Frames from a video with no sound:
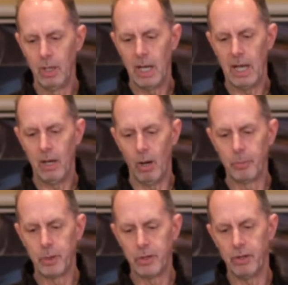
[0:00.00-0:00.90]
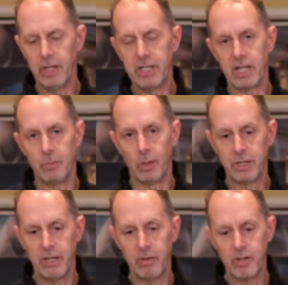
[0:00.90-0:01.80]
up to 36 months
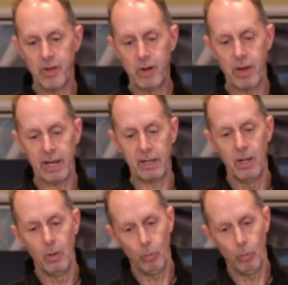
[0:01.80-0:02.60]
interest-free credit,